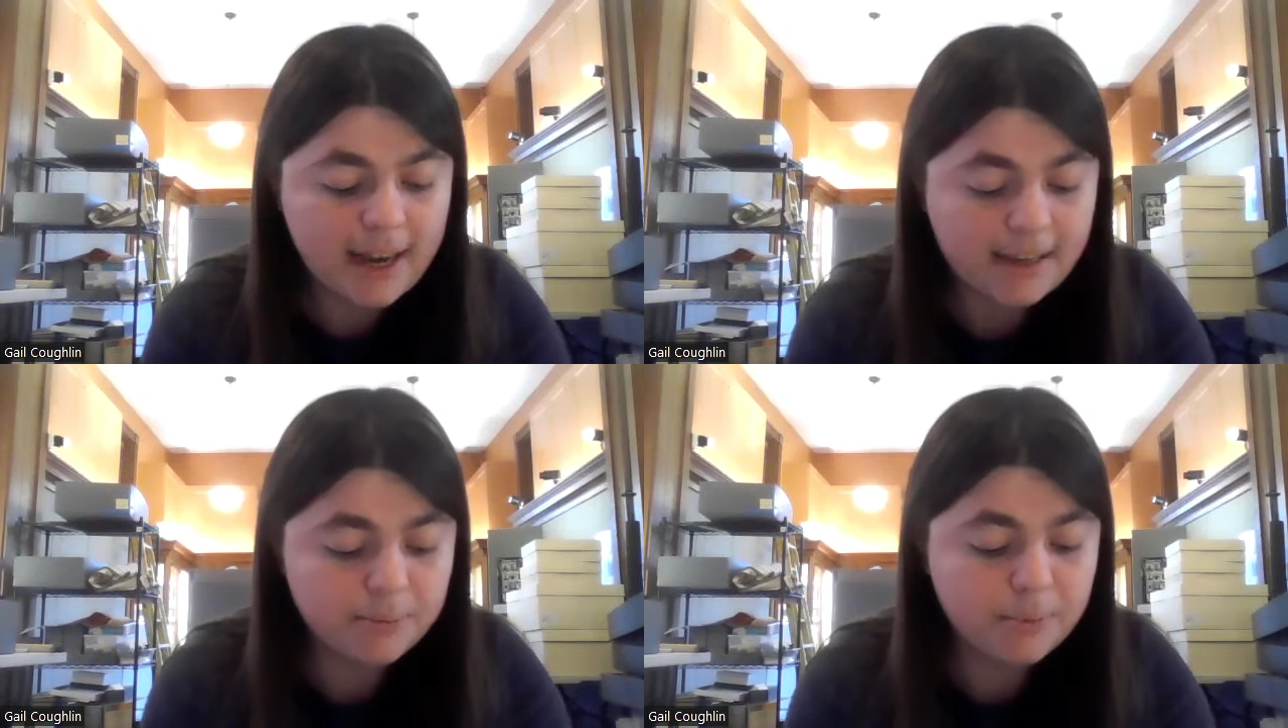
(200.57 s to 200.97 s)

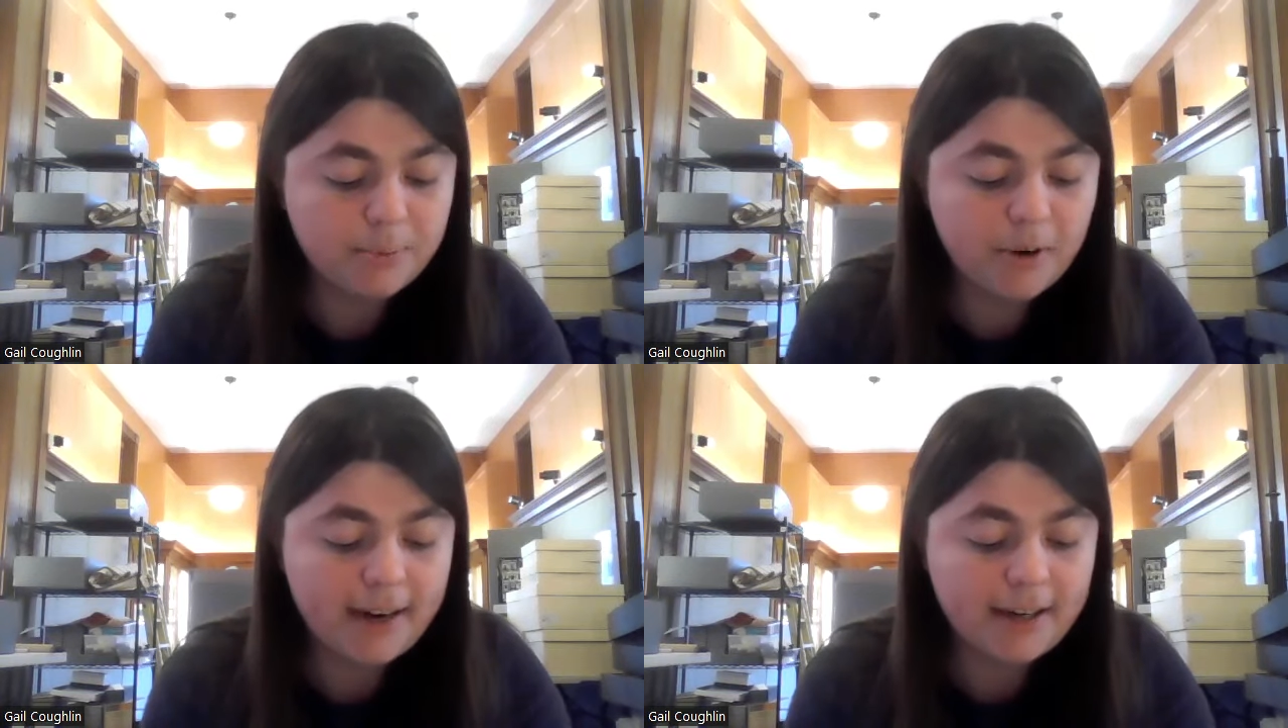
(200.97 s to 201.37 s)
as
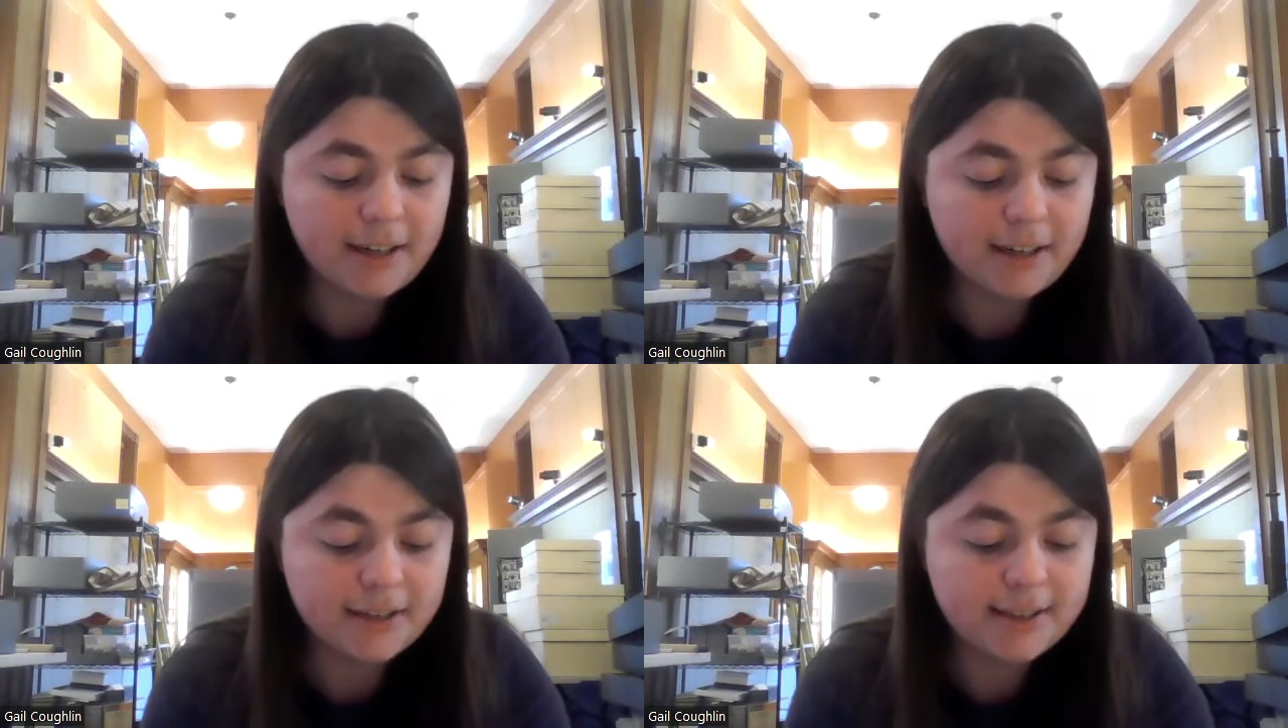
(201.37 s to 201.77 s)

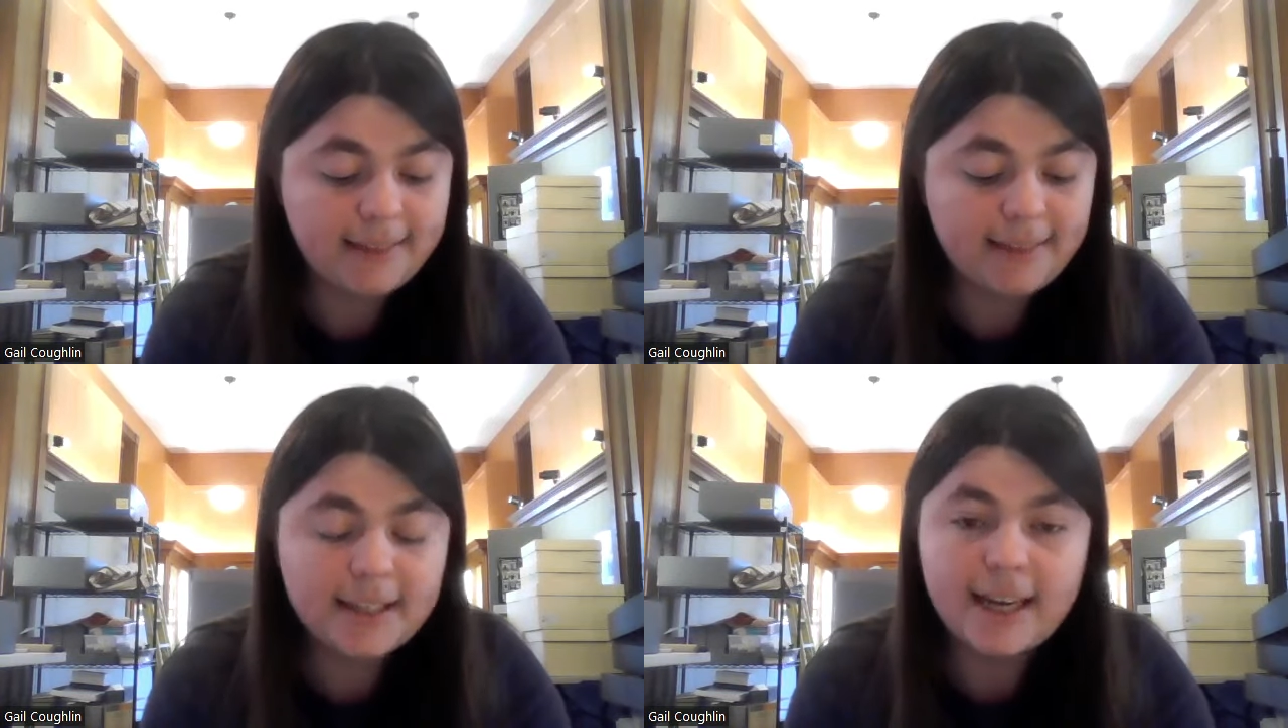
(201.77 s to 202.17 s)
proprietors
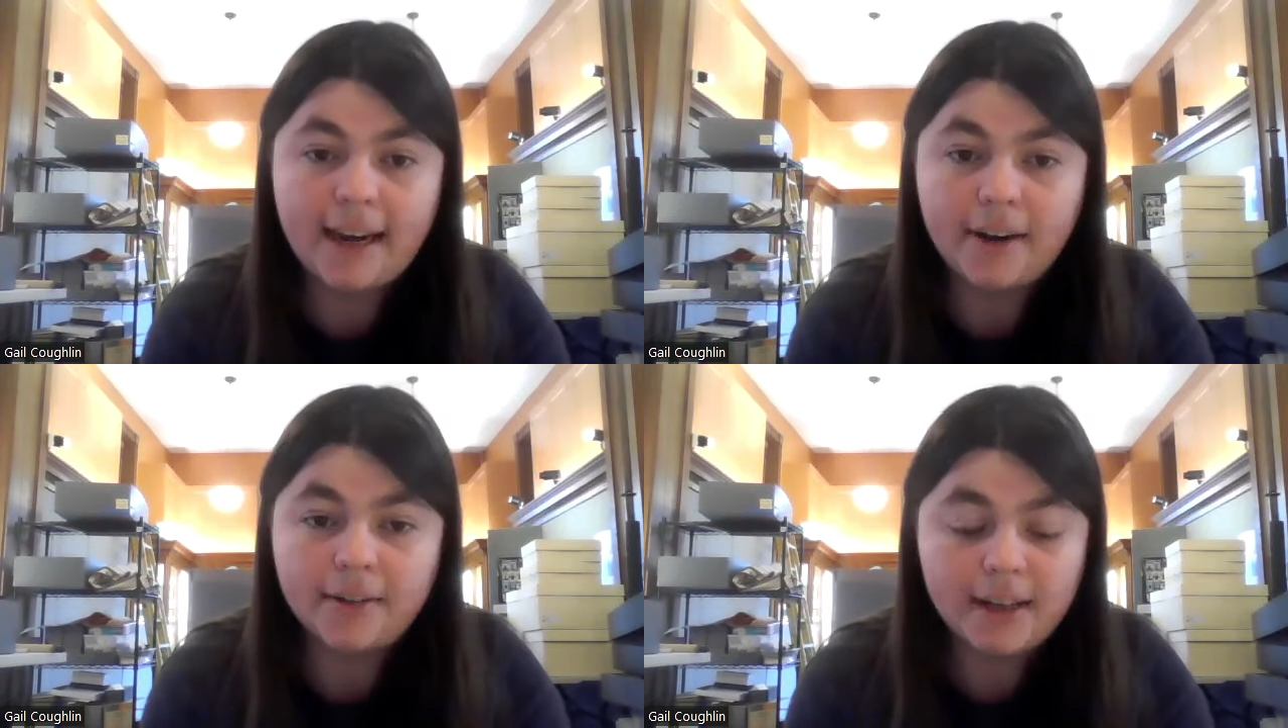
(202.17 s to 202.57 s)
in the
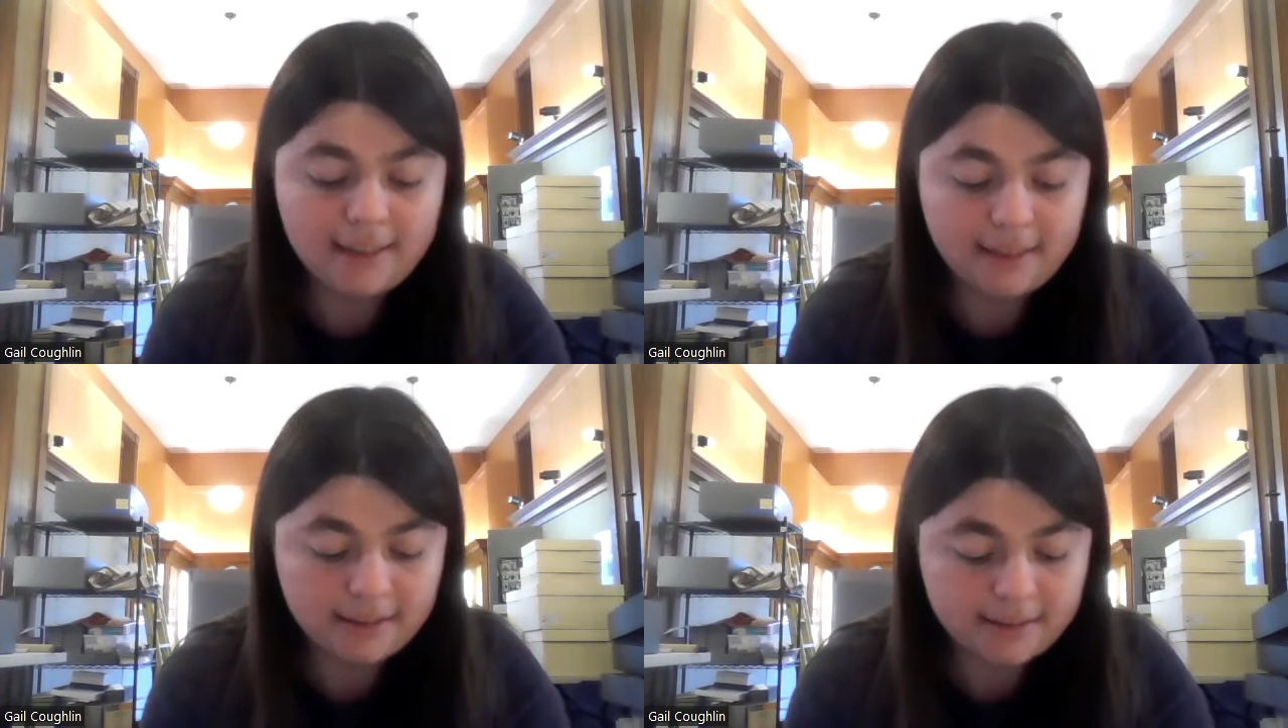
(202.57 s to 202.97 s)
town
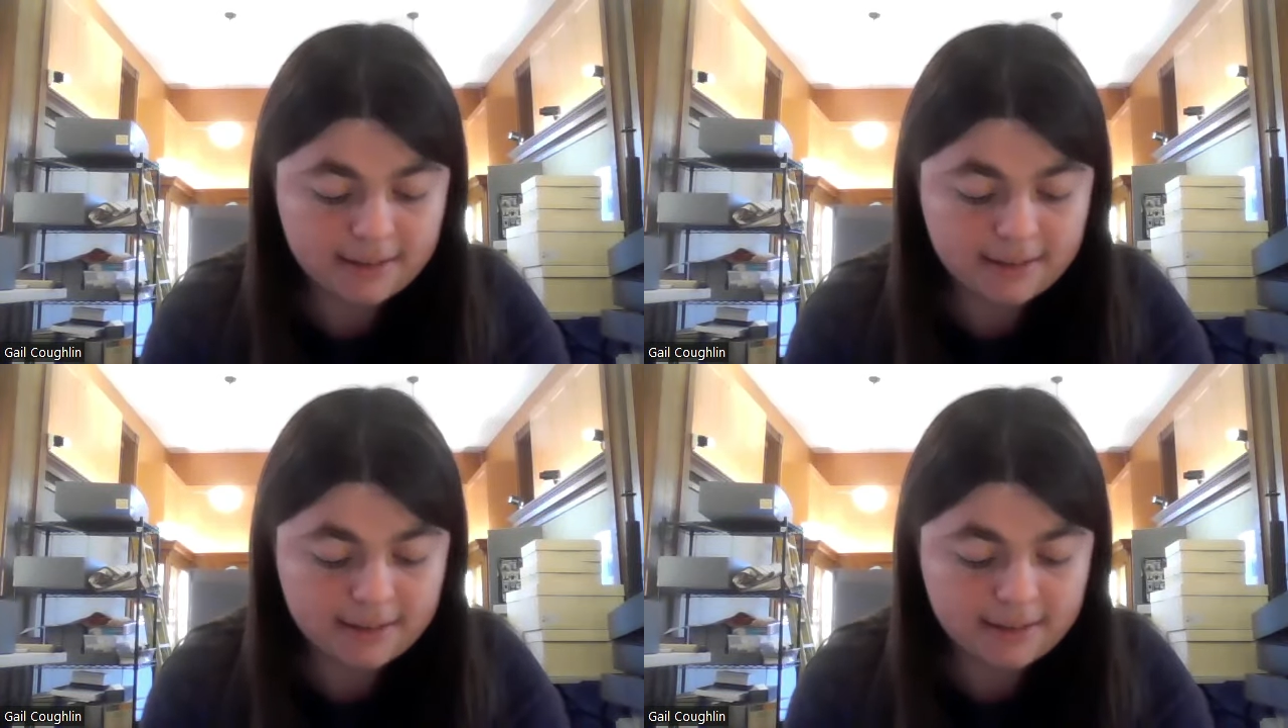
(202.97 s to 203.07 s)
in